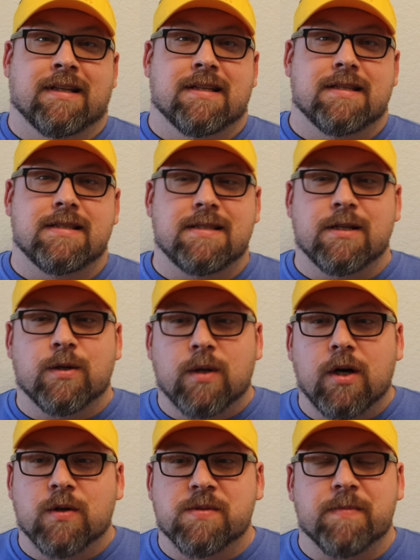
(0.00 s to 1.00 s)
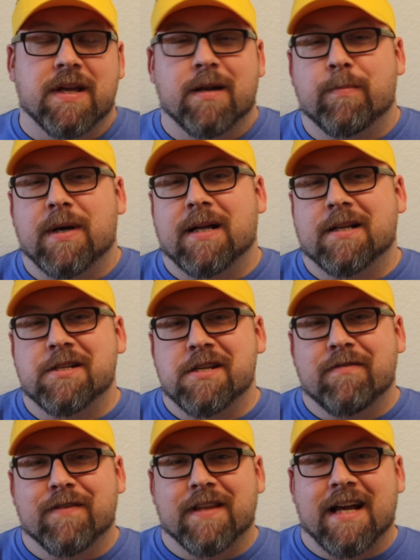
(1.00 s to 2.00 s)
still owes me an apology
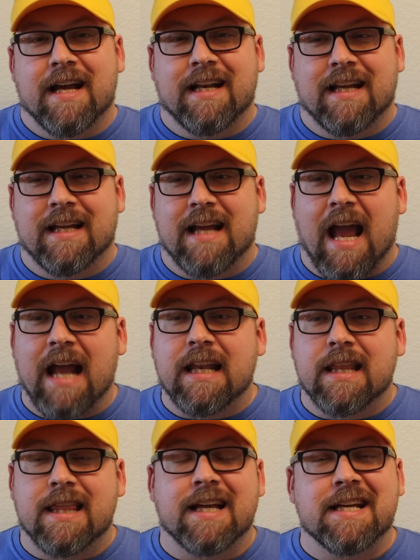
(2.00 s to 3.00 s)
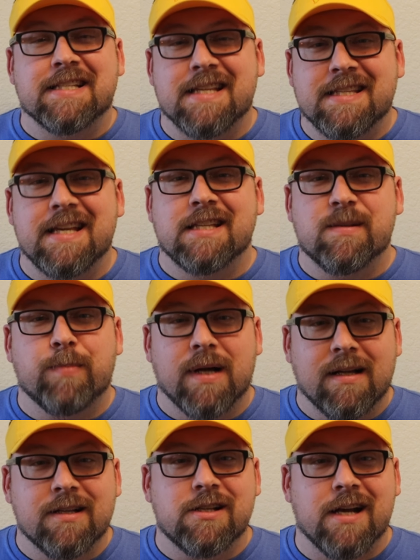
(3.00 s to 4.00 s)
for that. And the thing is he's
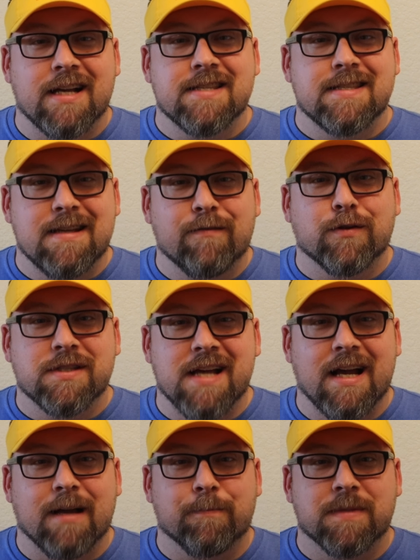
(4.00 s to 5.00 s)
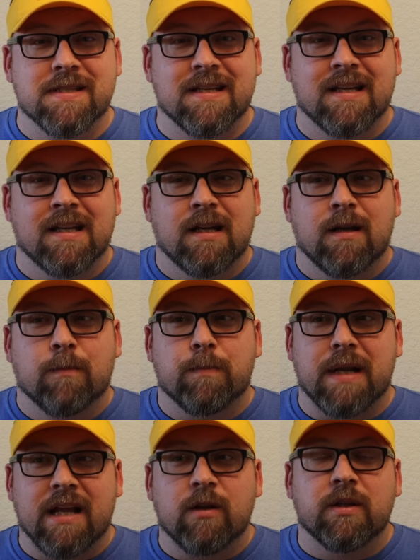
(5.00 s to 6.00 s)
apologized several times,
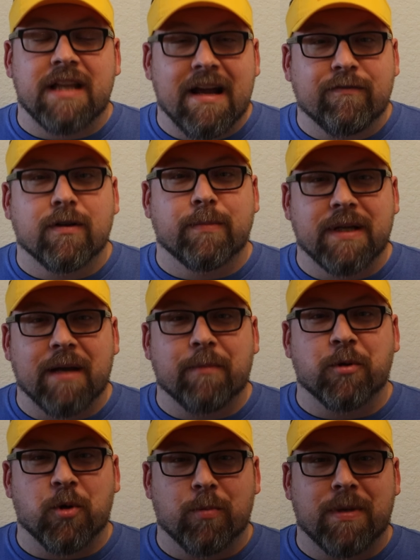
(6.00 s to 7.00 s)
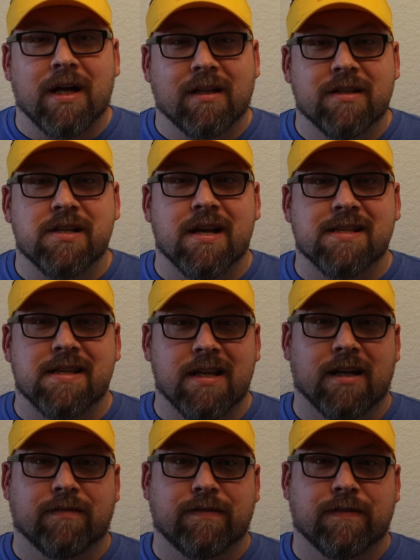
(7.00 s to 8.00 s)
but he'll never be able to apologize
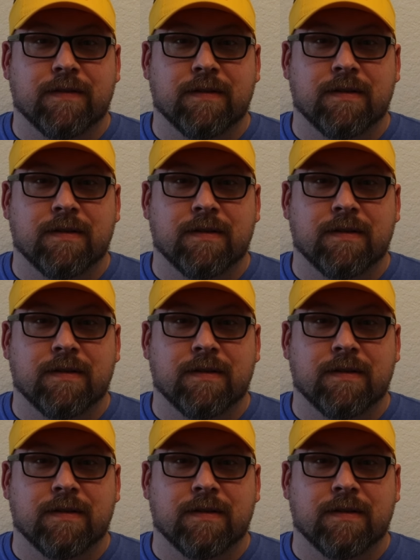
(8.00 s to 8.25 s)
enough.